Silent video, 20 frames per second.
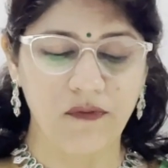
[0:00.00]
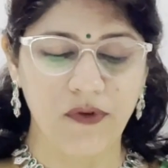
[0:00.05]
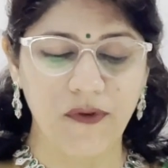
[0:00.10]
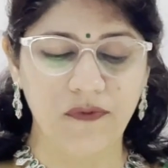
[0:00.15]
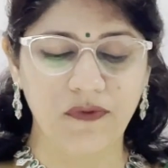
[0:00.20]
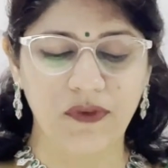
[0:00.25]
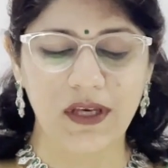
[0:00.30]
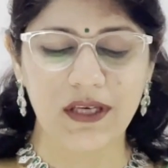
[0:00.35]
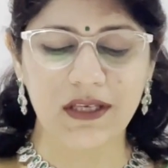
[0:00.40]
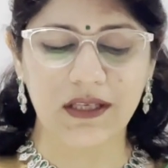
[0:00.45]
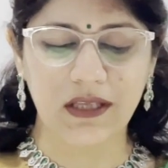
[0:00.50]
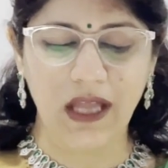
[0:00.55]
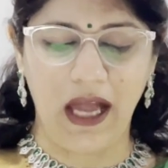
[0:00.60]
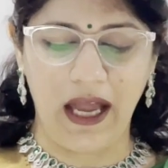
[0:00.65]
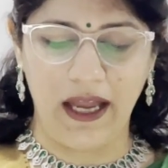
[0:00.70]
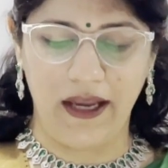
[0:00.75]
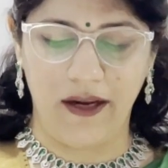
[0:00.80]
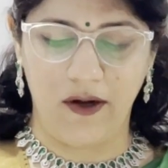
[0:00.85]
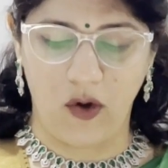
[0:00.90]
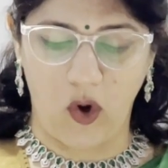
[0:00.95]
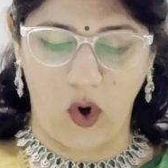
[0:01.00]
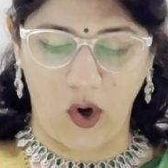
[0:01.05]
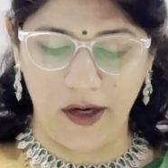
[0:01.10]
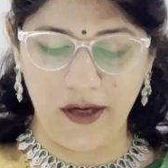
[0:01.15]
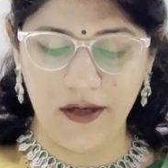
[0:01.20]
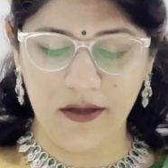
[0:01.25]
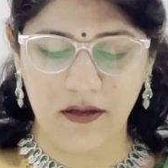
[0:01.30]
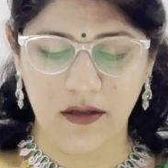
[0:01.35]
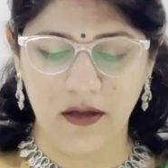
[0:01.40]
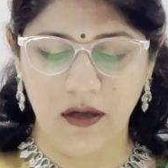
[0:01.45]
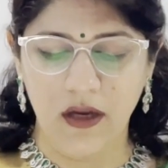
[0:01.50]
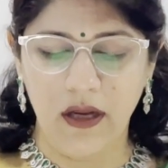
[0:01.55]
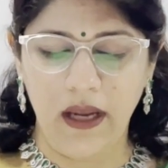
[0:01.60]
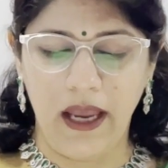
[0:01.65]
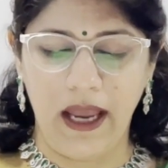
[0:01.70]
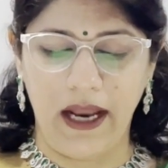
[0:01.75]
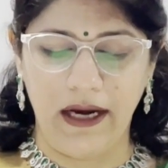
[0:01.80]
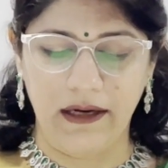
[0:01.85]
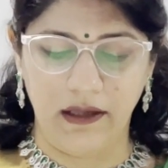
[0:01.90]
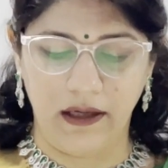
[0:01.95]
Fifth is thyroid,
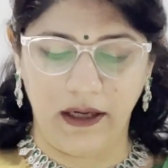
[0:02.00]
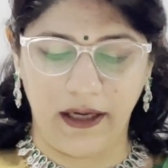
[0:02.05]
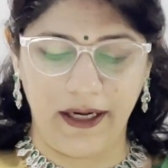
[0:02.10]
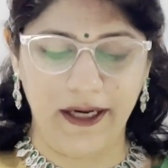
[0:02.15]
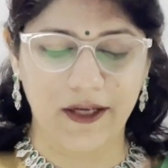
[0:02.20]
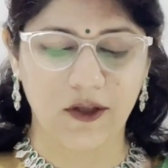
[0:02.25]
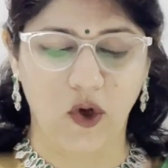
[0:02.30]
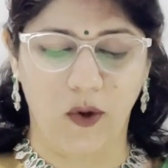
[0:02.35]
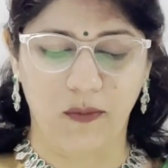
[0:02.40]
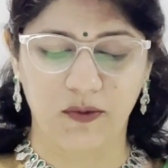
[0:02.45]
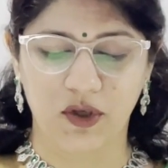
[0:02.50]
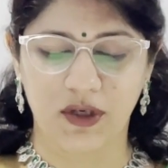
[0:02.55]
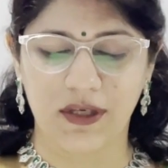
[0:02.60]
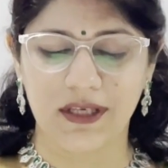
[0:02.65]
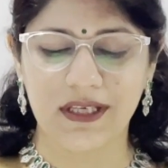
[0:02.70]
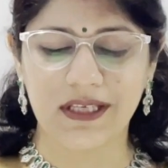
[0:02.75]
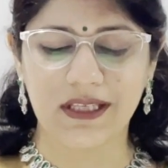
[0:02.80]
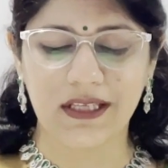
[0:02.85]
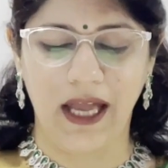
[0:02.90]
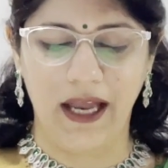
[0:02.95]
and the correct option is